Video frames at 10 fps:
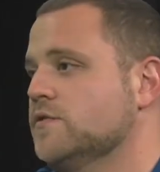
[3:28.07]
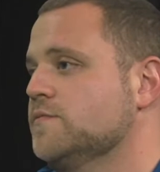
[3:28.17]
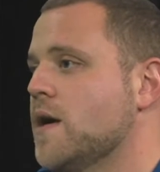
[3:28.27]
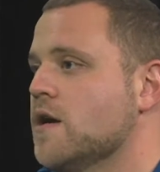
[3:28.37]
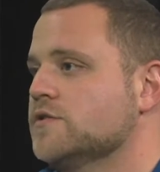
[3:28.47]
to
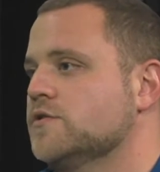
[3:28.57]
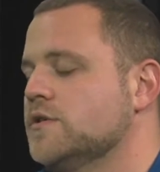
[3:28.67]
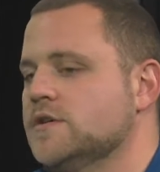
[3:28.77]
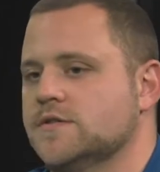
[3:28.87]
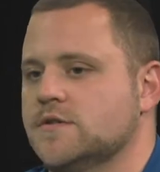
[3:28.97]
his parents. So
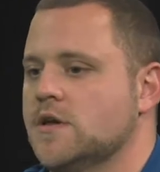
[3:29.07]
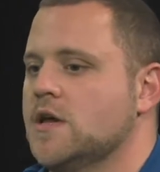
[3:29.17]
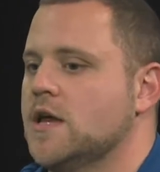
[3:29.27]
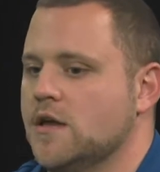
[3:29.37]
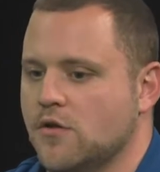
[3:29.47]
he's
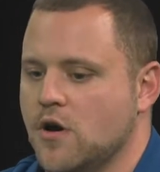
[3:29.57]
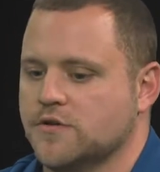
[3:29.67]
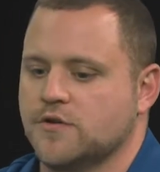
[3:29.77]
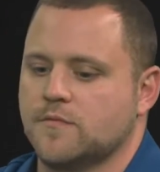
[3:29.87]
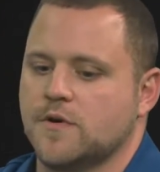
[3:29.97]
in
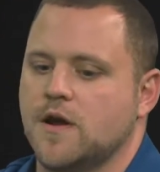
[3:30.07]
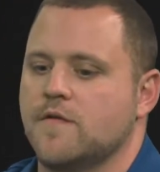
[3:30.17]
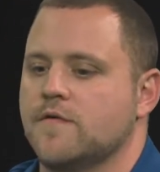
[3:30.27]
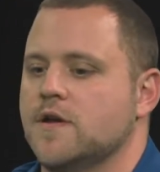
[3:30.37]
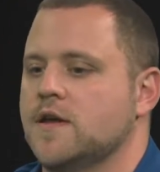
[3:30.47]
long-term
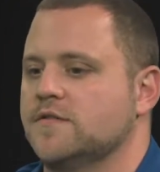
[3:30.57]
recovery.